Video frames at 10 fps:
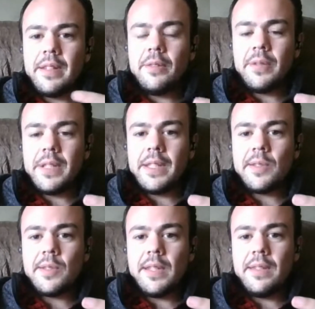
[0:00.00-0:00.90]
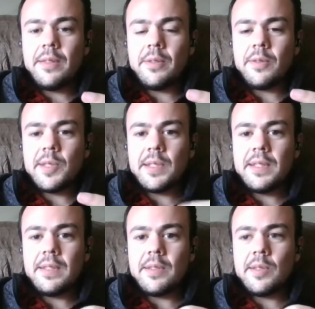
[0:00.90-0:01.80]
Hindu ethos
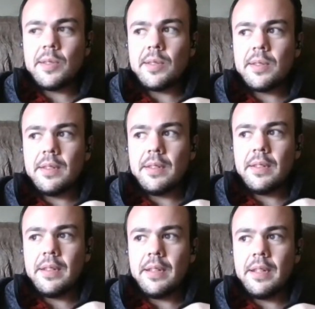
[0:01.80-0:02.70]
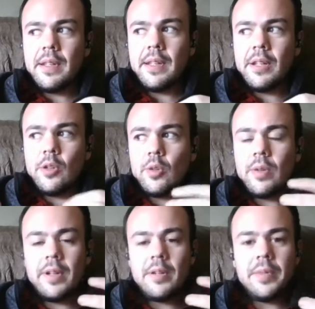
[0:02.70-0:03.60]
is
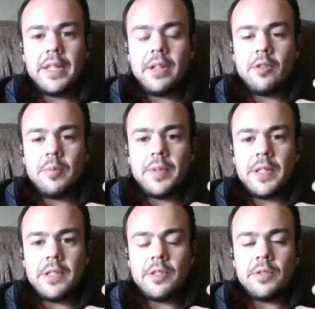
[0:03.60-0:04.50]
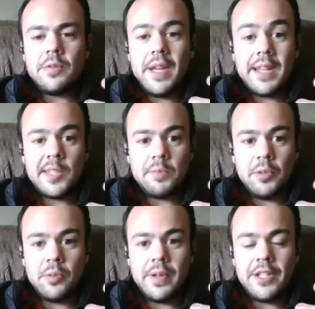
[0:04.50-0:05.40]
incredibly open to
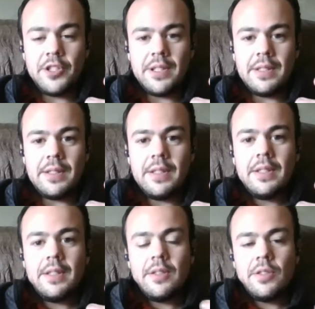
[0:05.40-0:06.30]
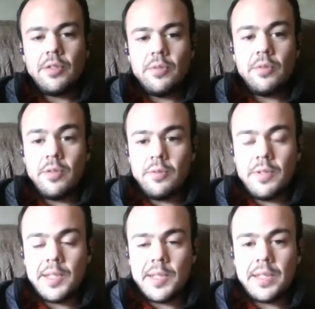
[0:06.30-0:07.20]
exploration, to new
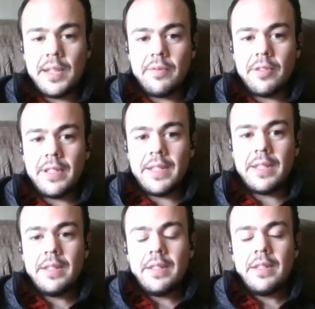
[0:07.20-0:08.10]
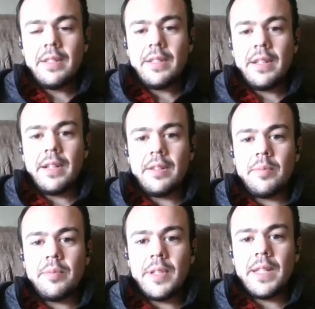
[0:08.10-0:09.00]
discovery.
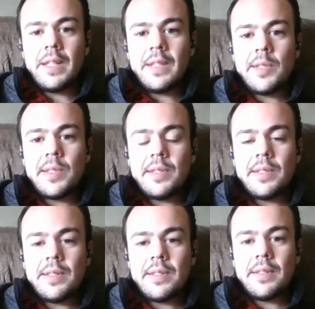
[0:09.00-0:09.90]
It isn't